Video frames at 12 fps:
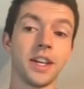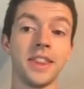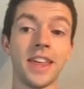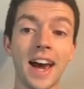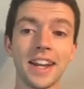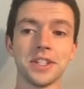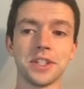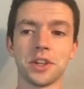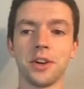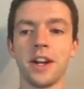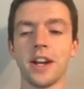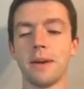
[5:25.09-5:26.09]
And that is a
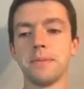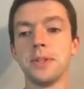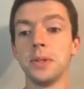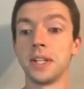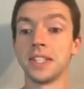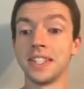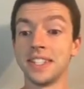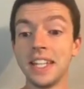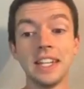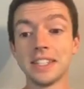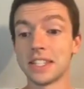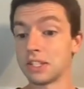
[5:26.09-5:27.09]
great opportunity because
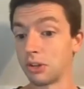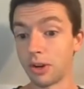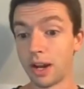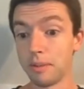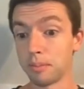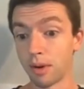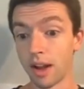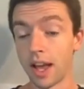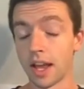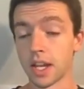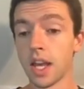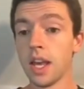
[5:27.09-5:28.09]
Adidas is a great
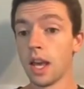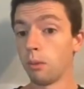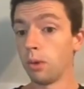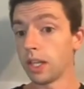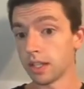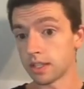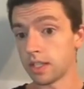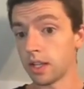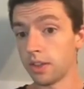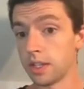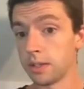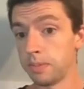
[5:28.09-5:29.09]
brand. And we can see
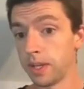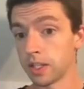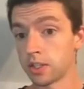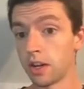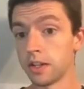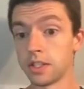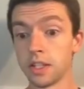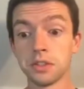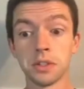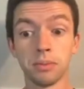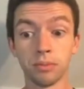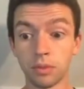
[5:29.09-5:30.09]
on these BSRs that
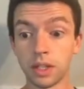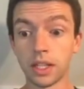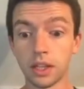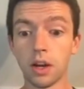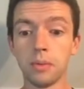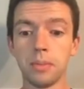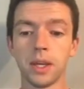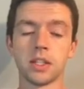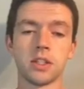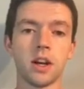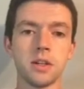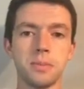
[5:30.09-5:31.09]
there's some really low
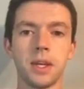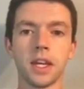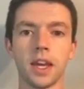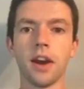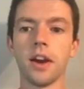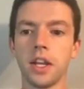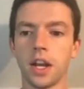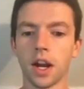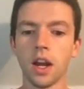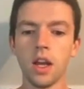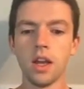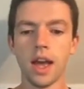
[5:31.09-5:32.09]
BSRs being carried
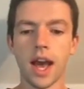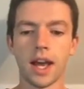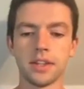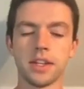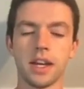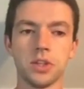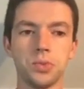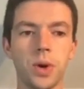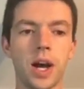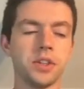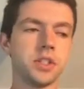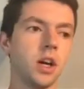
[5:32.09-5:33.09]
here as as
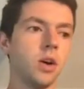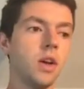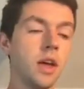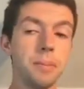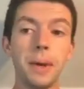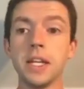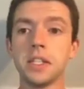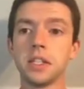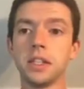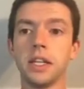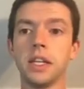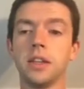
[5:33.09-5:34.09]
well. So
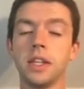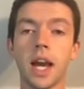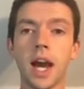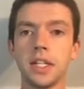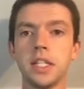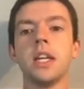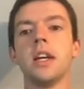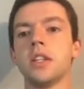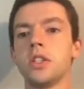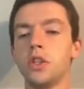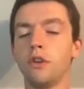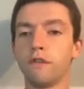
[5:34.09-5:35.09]
basically, the idea
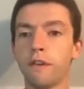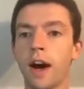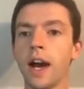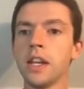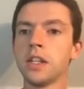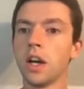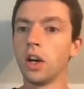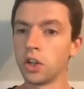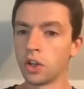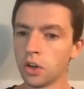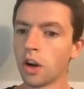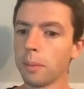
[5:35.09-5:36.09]
is you find a
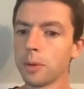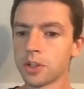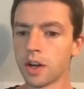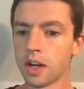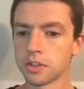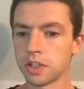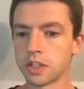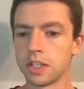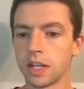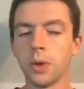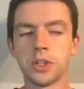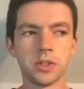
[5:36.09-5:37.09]
good arbitrage
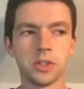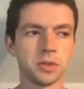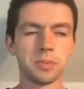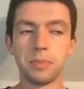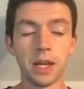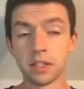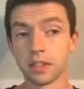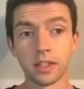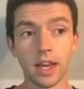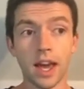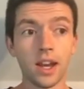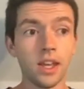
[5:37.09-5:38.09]
listing, which is
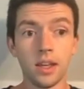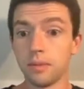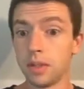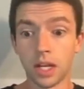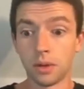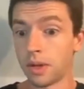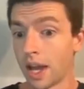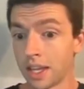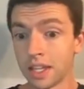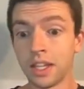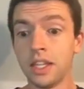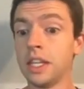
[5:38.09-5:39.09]
basically any you know
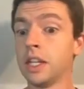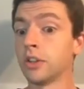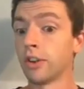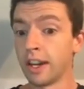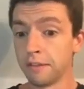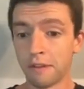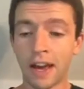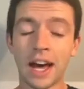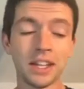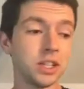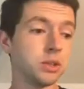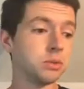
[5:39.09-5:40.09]
Nike, Great
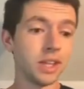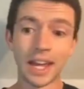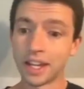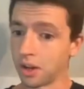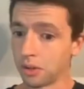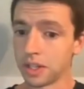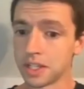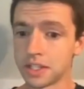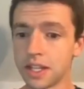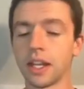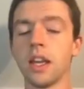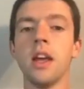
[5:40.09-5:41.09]
Value, Lego
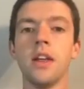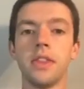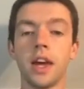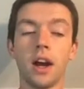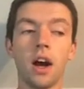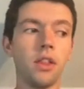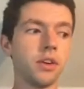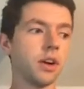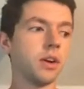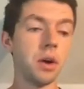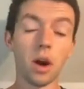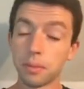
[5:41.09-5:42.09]
listing that
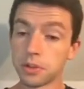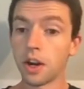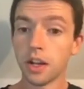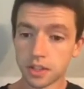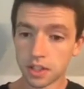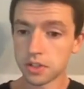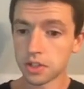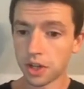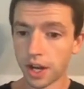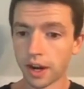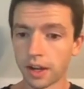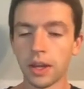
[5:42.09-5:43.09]
other arbitrage sellers are
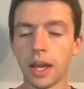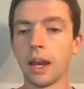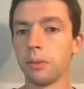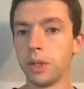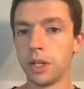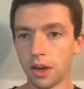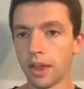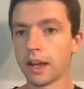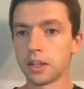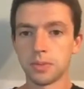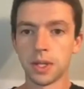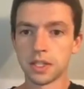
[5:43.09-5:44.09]
carrying, and we know
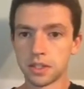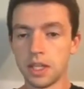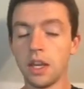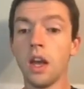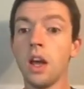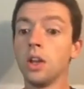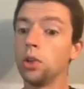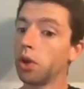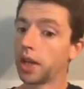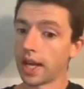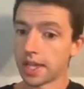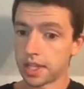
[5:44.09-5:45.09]
that because we can see
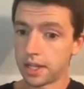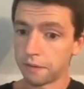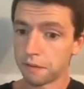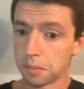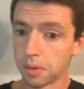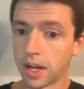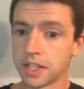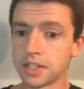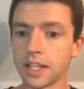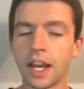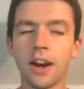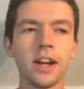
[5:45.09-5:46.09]
looking at the different brands
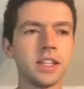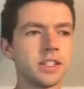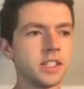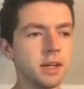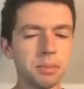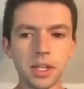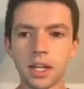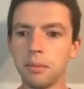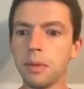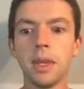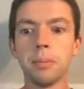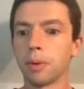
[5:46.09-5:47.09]
they carry. It's typically going
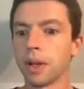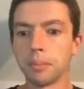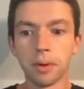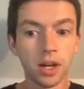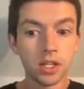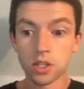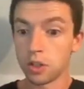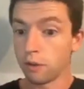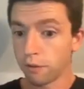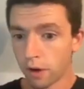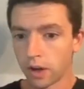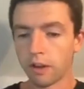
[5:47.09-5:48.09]
to be the big brands
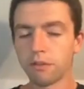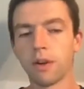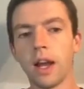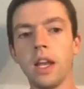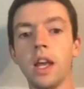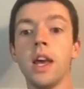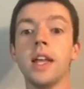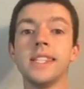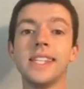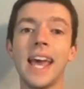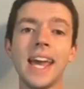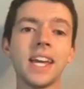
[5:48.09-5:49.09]
you've heard of, right?
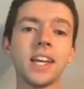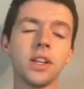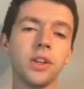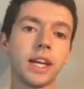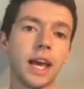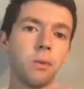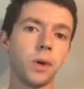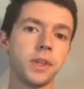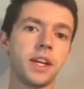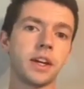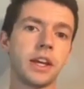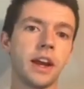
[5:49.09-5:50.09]
Taking a look at
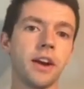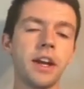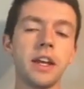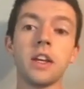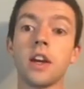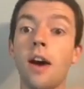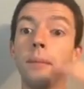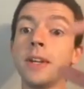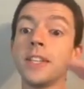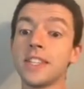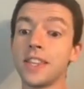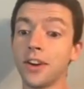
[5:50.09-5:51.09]
what they're carrying,
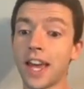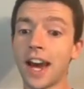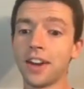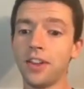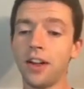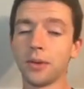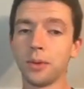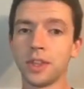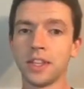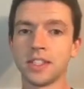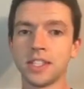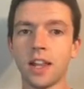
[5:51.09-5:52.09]
coming to their catalog
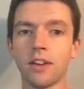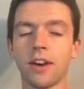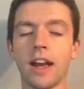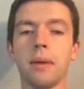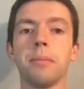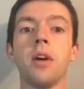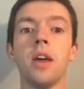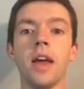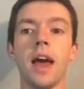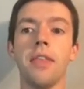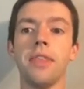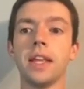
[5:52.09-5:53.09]
within Selleramp
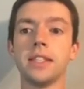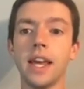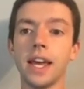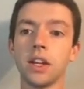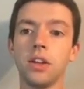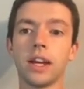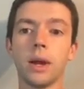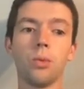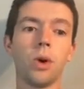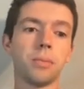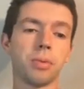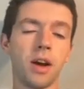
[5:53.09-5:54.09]
and then taking a look at
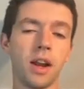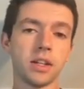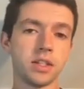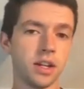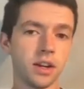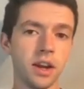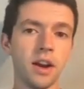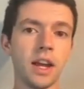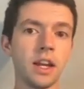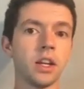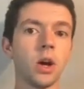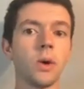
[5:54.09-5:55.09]
what products they're
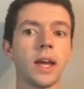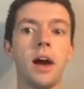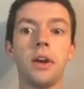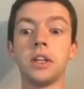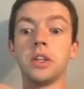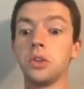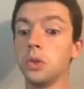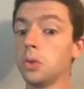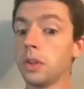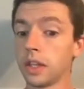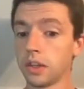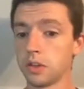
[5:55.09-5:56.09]
carrying and going out and
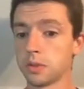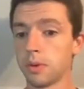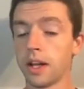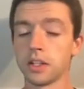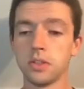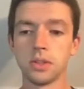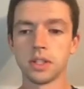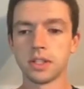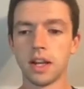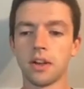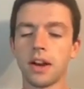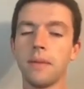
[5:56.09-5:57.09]
Googling those products using
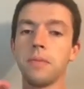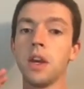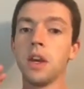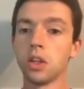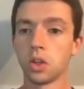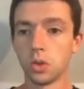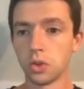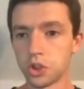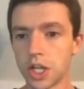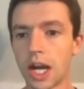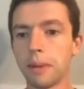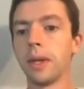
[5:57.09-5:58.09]
SellerAmp, Google
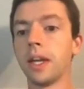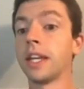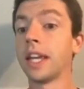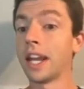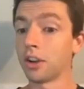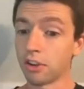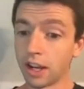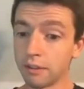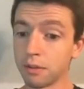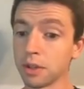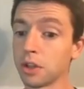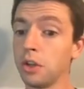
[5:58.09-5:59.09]
Shopping, getting
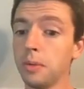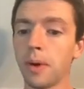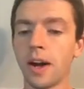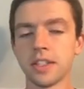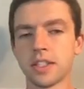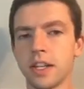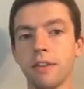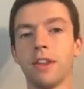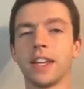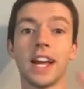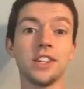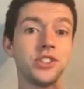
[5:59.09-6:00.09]
creative with coupons and stuff
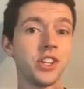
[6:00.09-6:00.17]
like that.